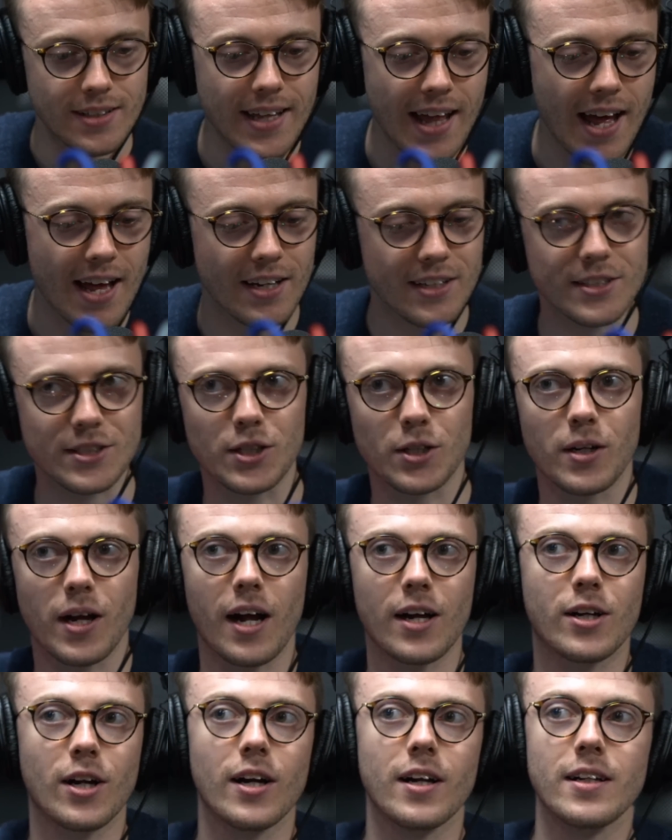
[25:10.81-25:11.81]
Yeah, so
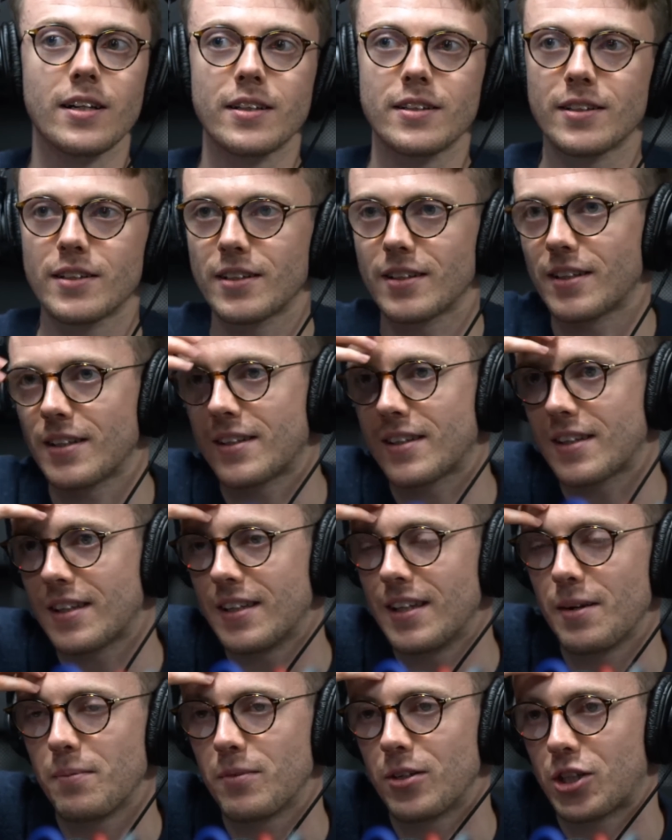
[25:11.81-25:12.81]
I can't, the
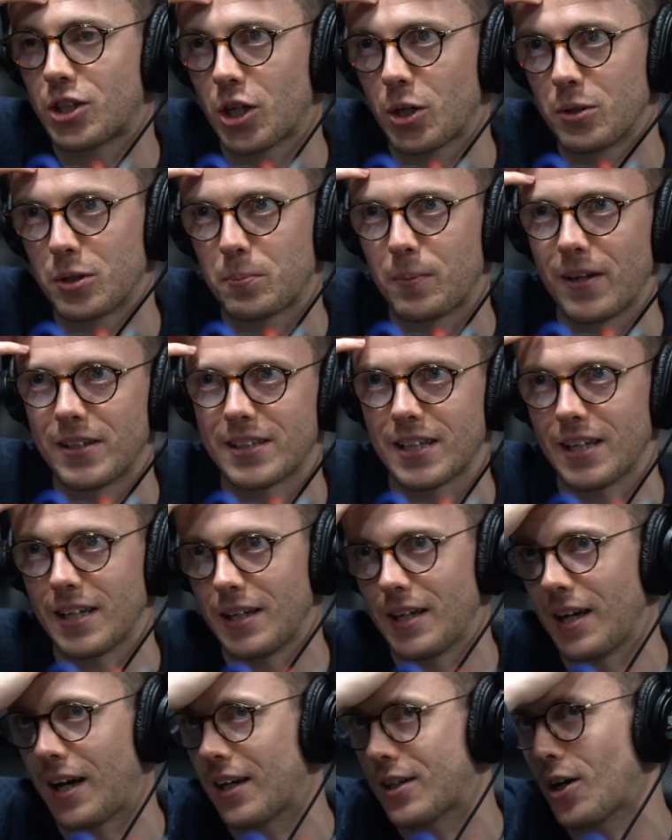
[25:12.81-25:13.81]
name of the show is basically,
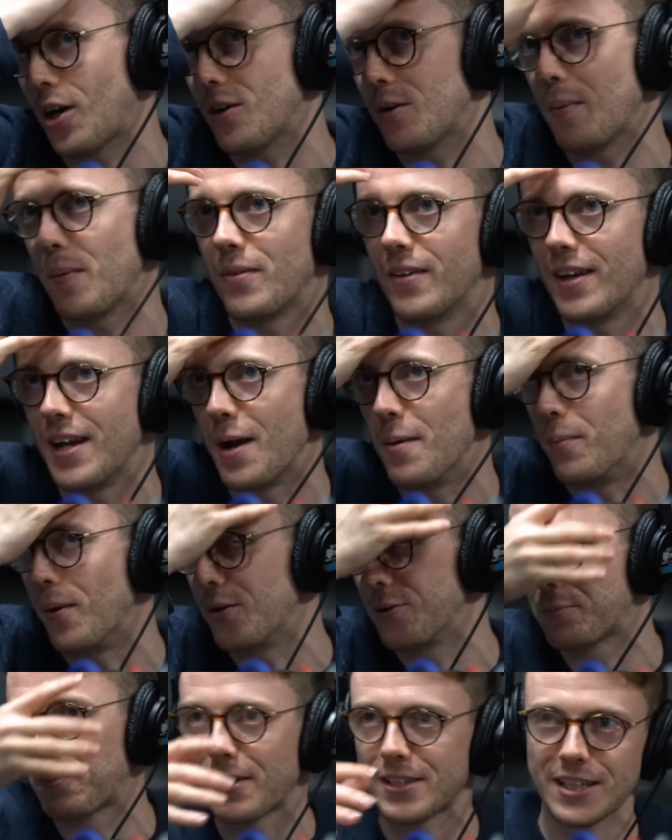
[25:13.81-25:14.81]
I can't remember the name, but it
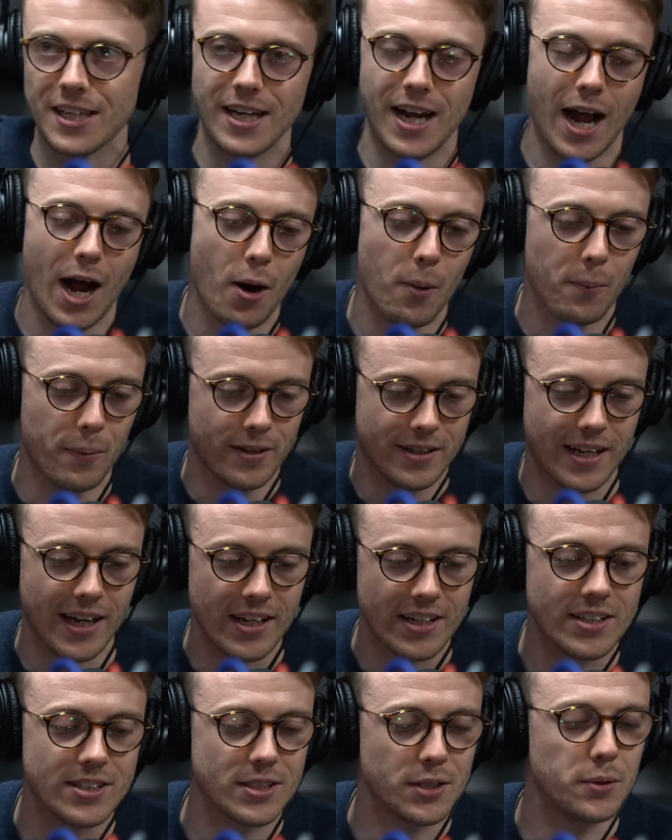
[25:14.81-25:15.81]
was basically helping
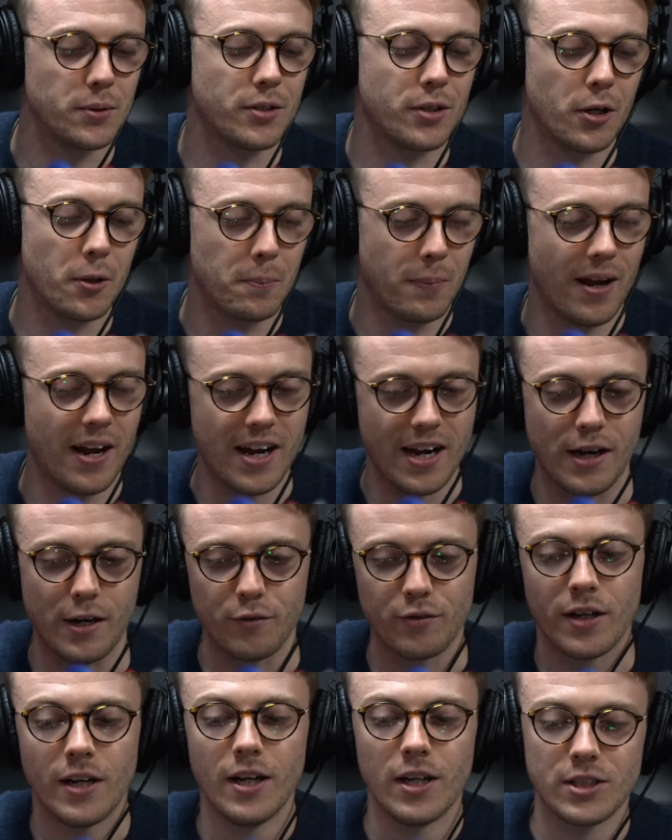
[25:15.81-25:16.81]
kids who couldn't behave.